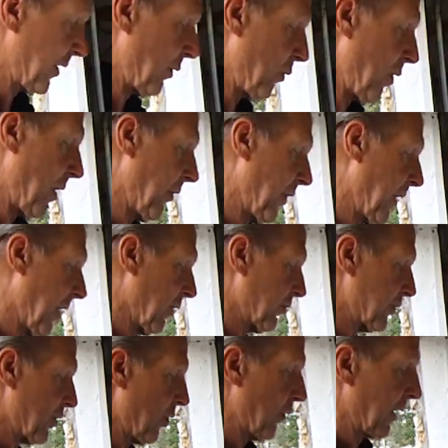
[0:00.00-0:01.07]
that while the air
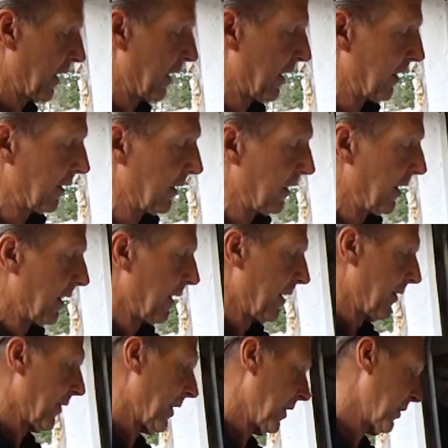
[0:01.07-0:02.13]
is going in,
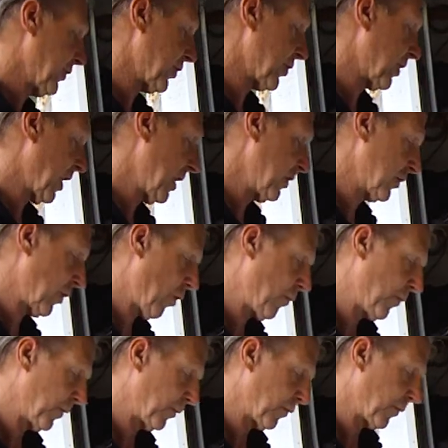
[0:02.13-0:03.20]
that it stays
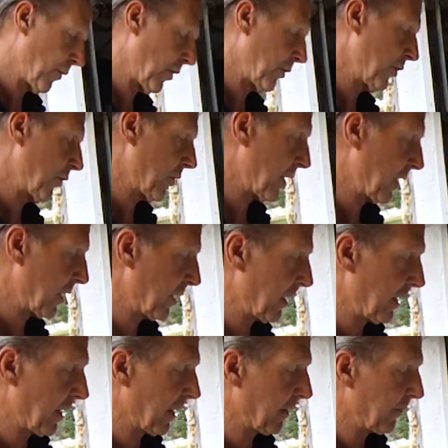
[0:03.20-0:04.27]
open while you can get
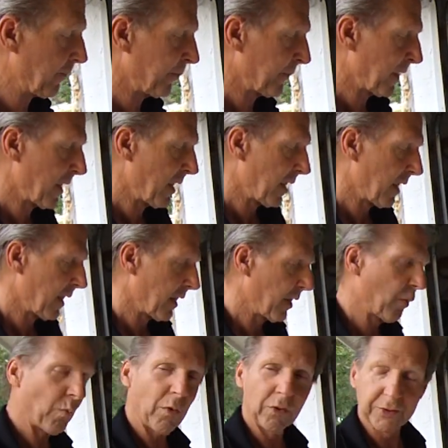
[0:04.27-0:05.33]
it in.
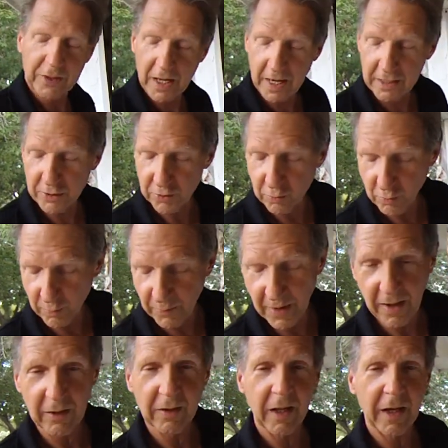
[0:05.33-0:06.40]
It will take you
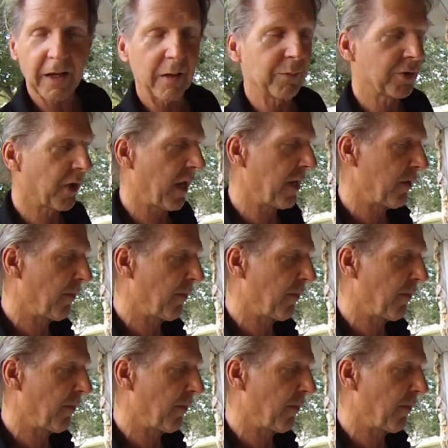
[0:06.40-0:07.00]
about, like I'm saying,